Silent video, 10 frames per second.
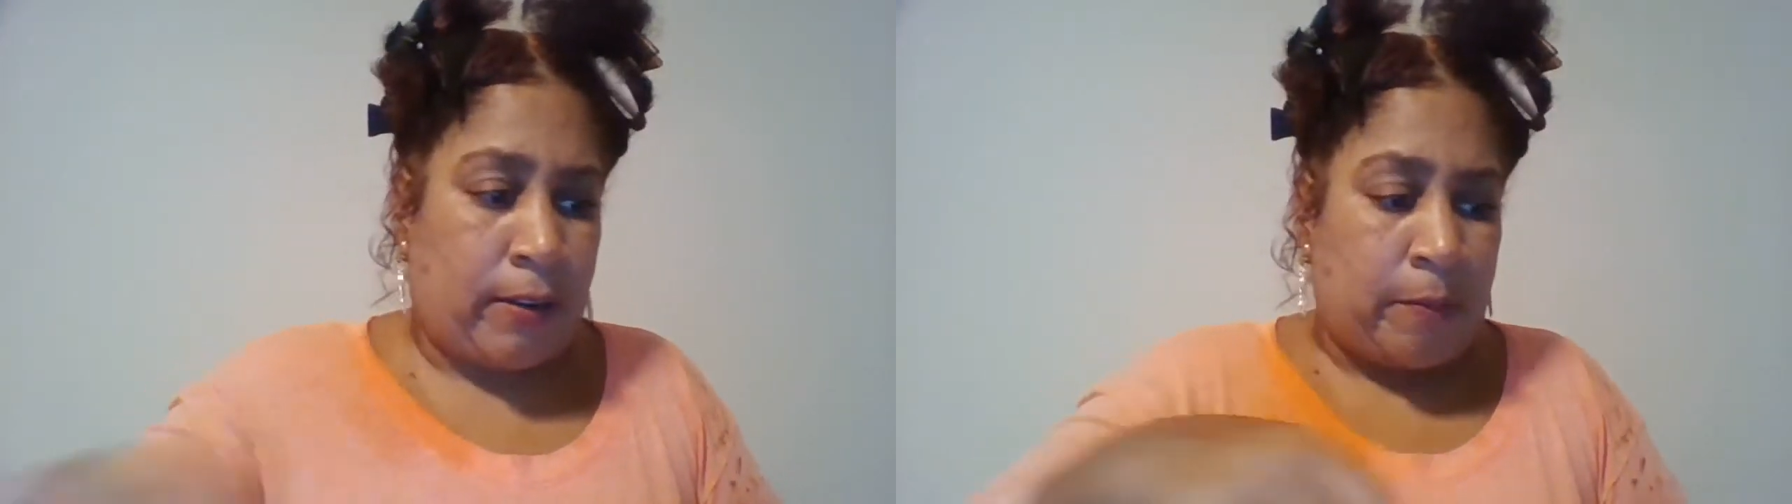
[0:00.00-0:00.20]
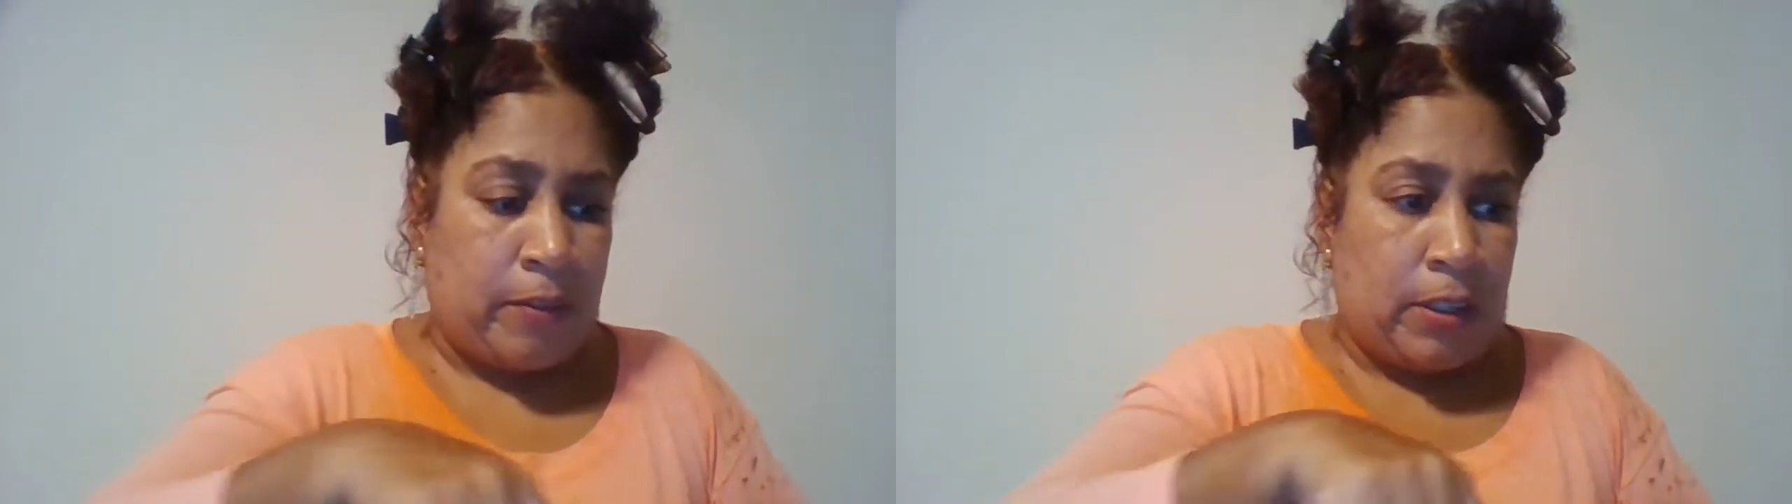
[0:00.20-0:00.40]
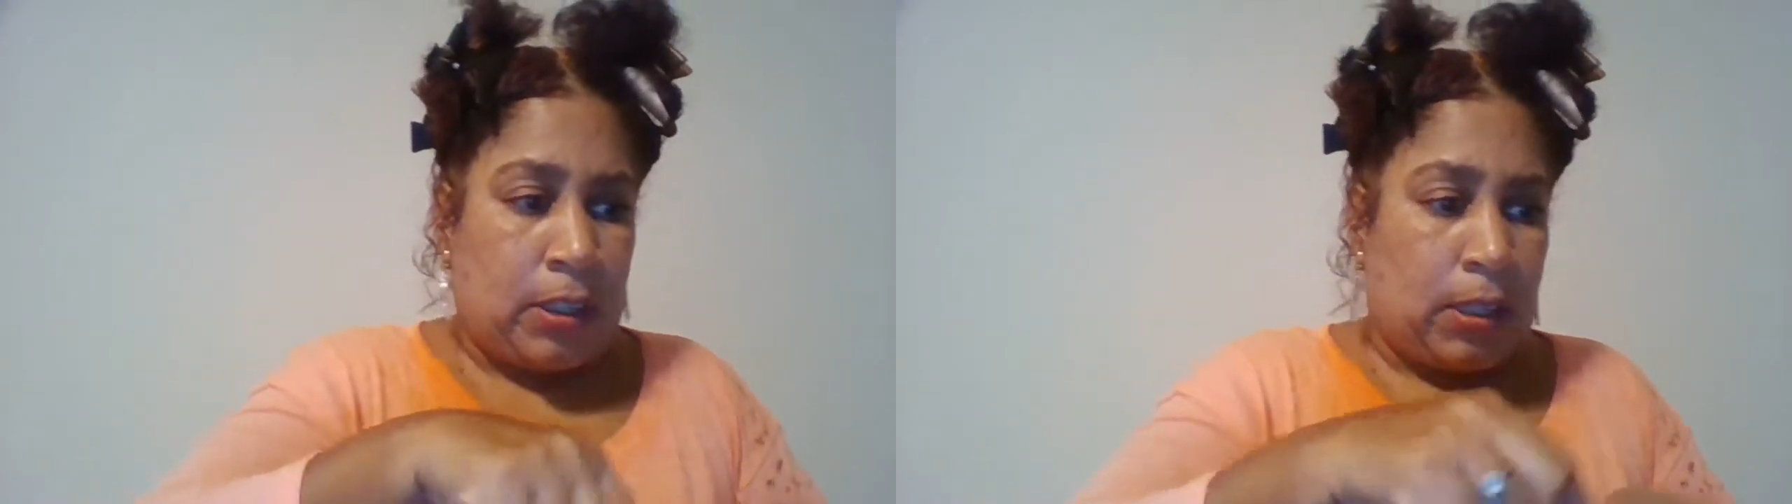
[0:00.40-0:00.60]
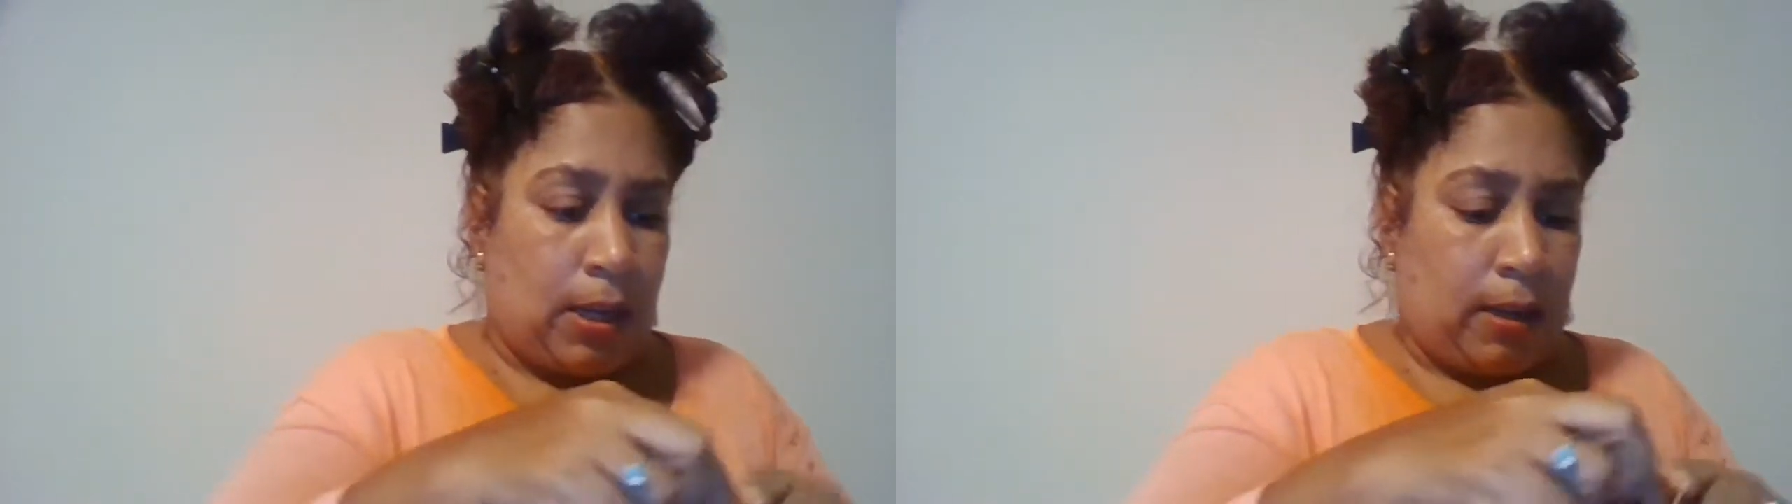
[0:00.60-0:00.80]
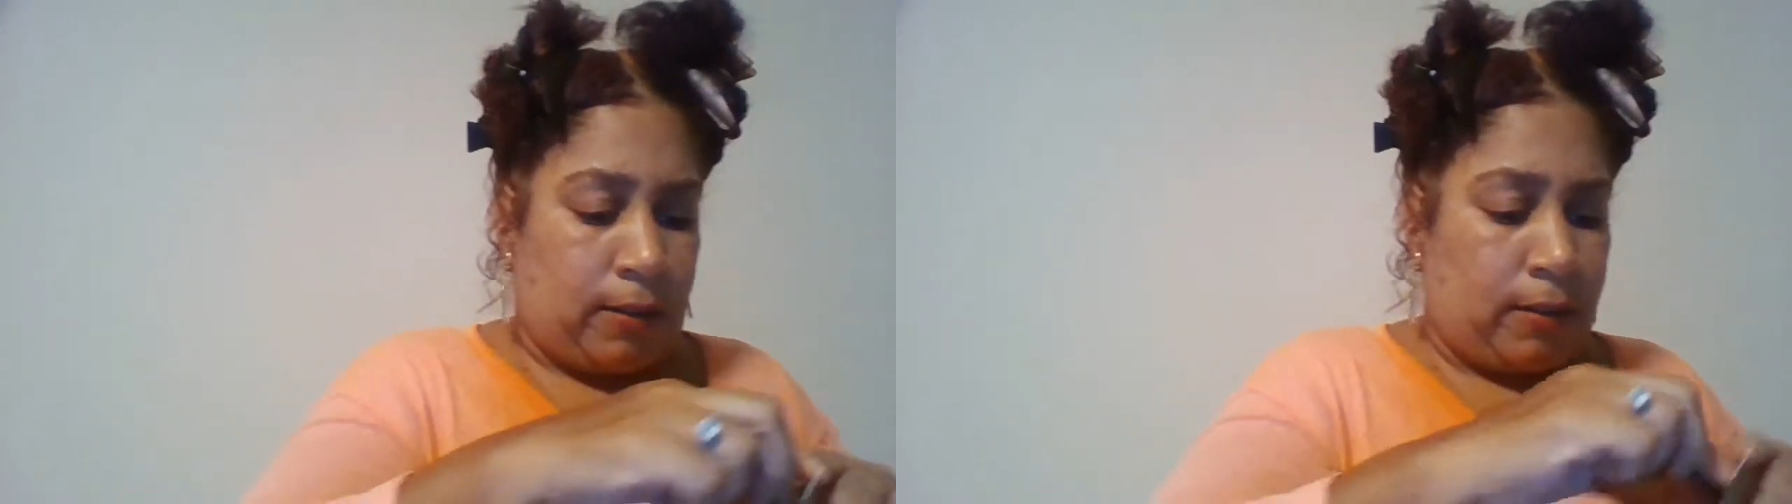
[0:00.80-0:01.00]
I'm really
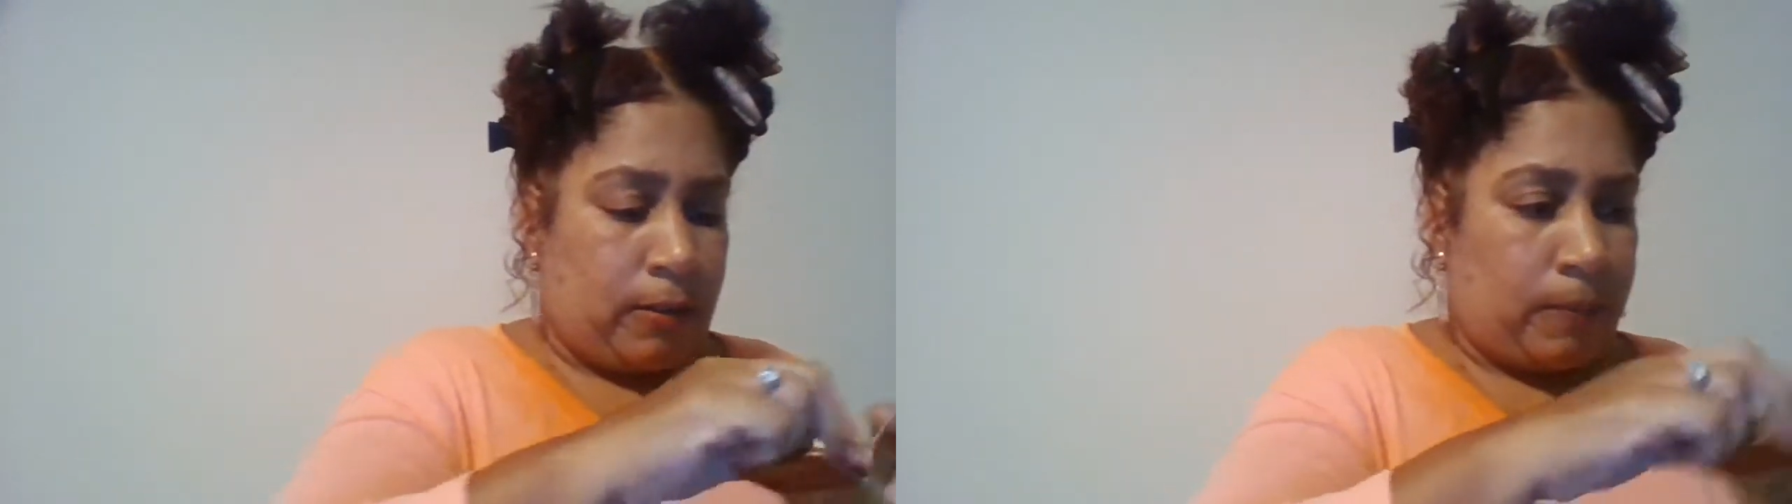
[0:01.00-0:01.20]
not.